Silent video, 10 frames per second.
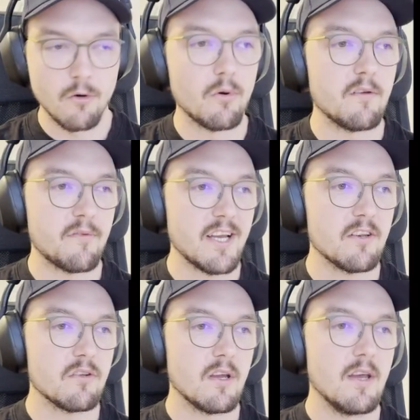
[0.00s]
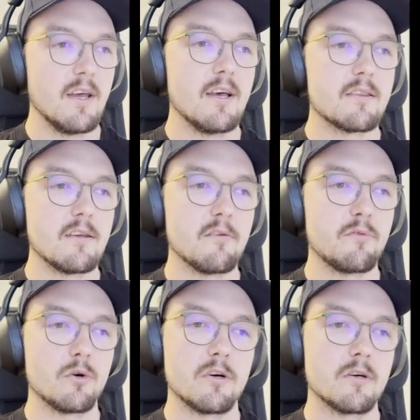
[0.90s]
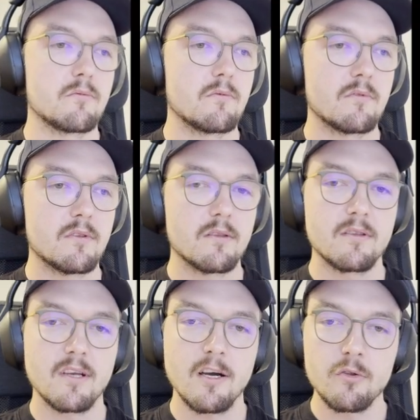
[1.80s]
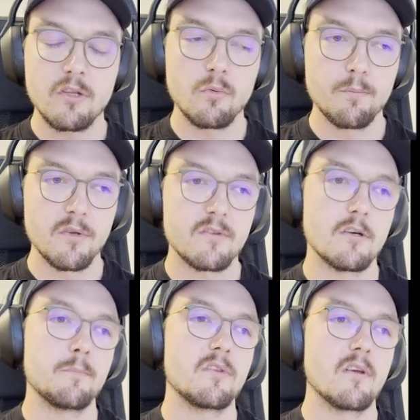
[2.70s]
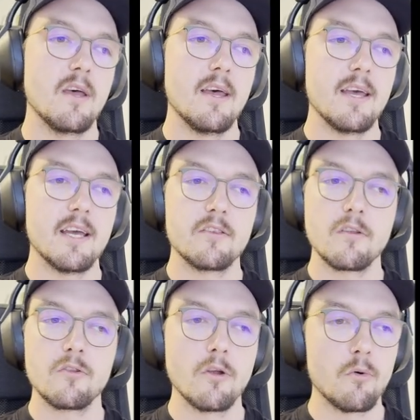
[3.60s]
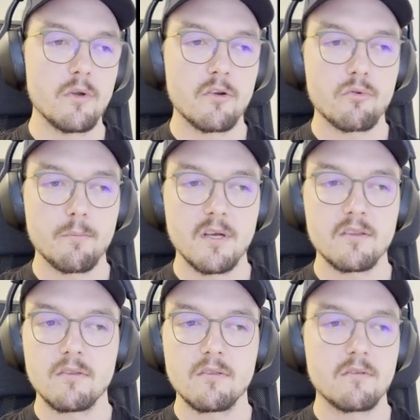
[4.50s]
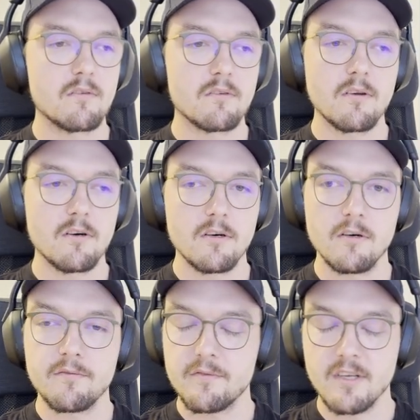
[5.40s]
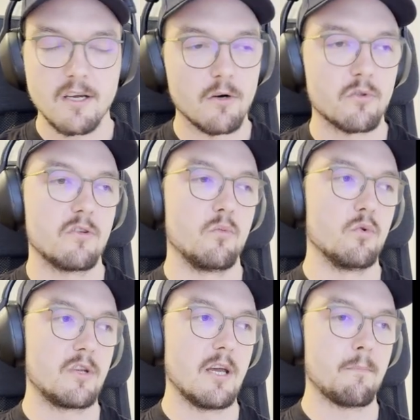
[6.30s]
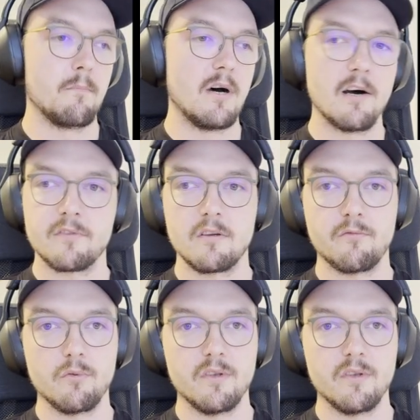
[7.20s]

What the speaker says: effect. Therefore, the counter would be stopped and no increment of the counter would happen after the 3